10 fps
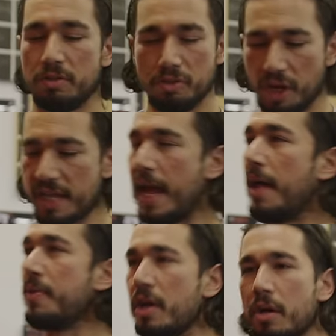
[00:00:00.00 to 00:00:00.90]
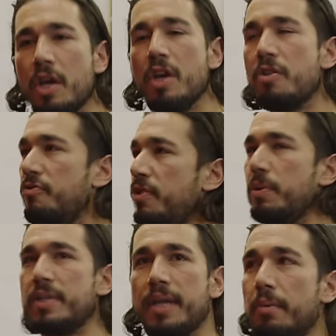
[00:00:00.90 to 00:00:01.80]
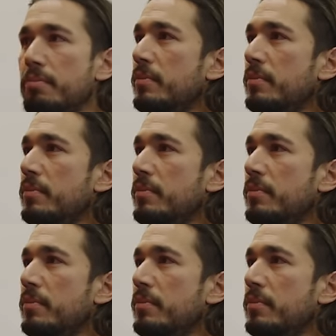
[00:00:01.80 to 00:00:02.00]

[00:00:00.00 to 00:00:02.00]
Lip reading: You get down there, you feel what's up.